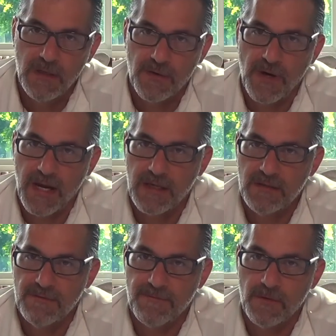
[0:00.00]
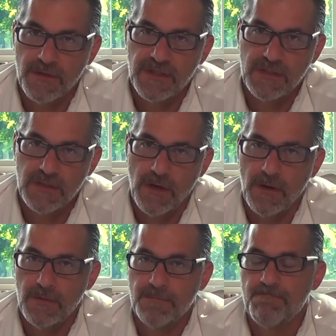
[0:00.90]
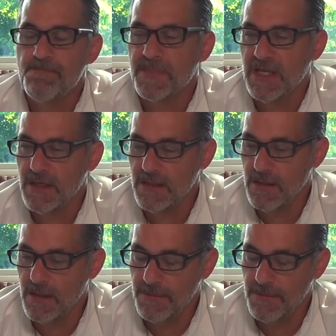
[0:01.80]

Cracking the Flourishing Code. And